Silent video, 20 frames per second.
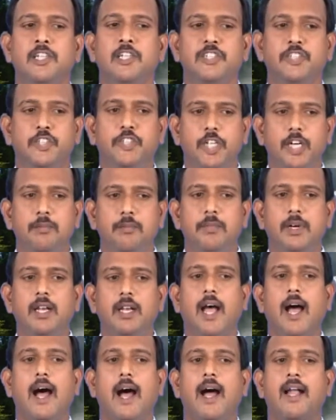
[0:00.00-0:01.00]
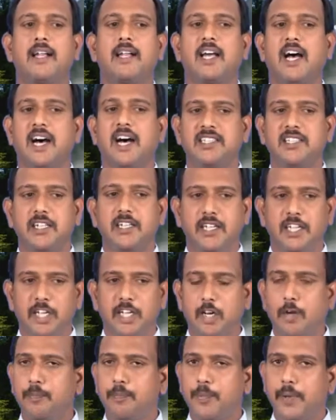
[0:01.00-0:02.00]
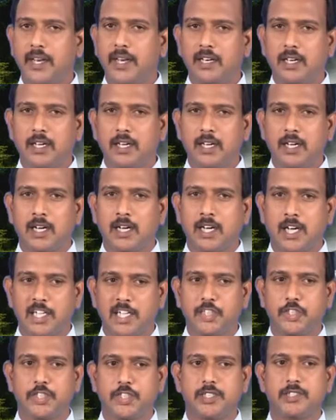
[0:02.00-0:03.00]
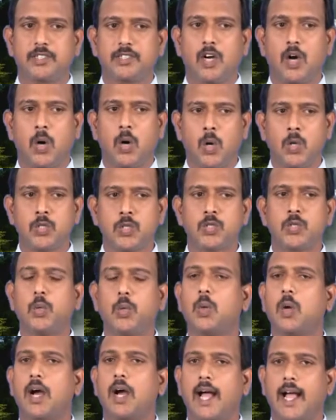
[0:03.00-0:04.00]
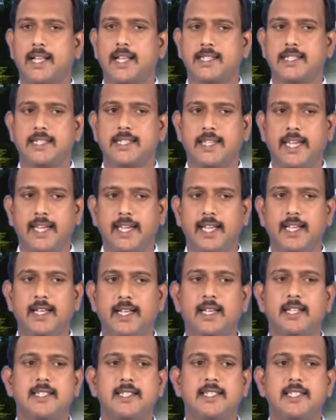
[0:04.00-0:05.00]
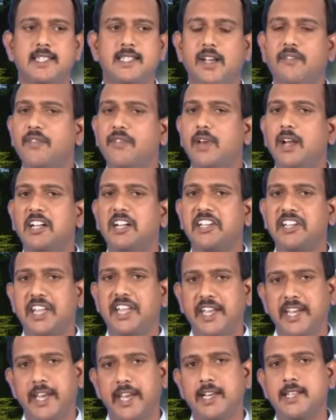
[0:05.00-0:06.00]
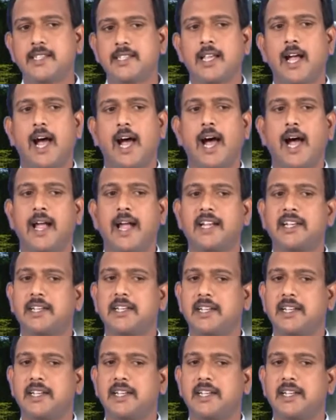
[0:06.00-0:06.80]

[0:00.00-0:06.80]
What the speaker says: German and other European cultures also has taken several decades and